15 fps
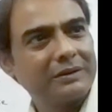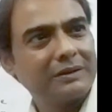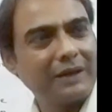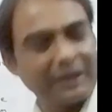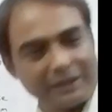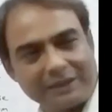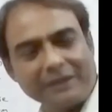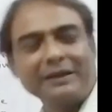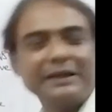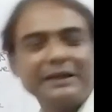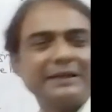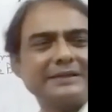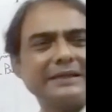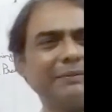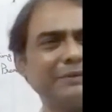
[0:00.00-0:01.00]
Until the
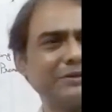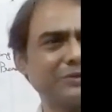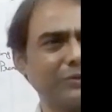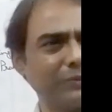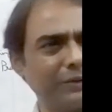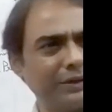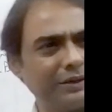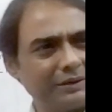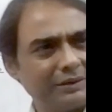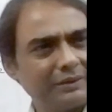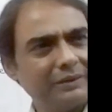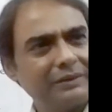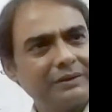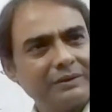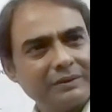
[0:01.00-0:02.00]
exam is over,
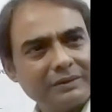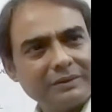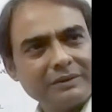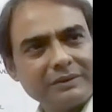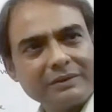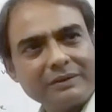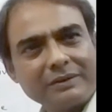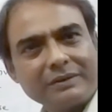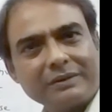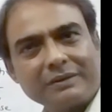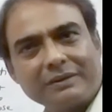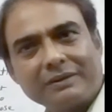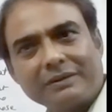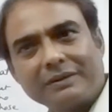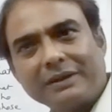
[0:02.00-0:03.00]

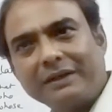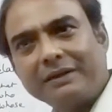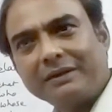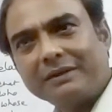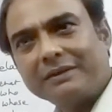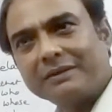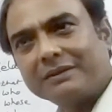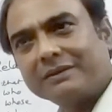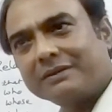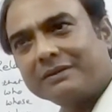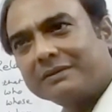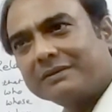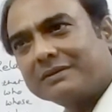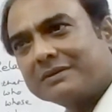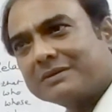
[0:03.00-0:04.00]
then
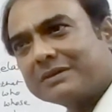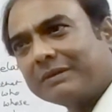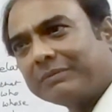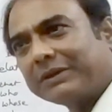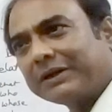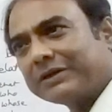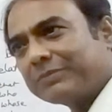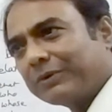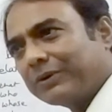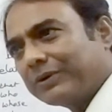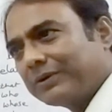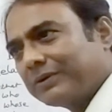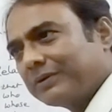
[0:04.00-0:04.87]
something is more.